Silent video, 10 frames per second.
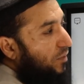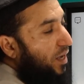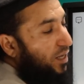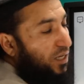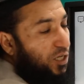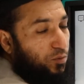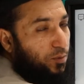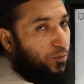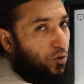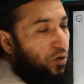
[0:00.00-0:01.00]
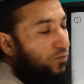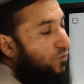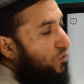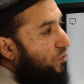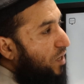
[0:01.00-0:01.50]
and it will be prolonged for
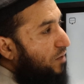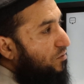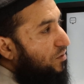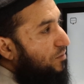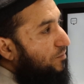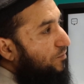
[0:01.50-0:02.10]
2 counts.